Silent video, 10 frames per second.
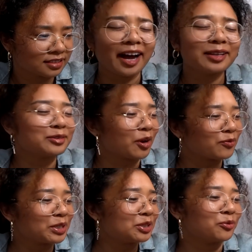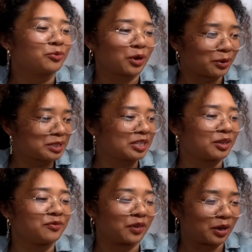I love when the worlds
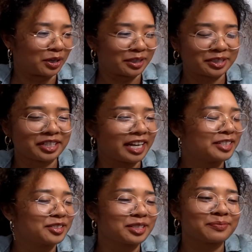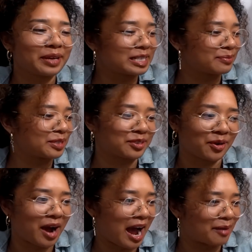converge. It just makes me
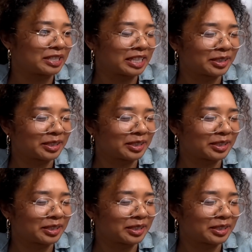so happy.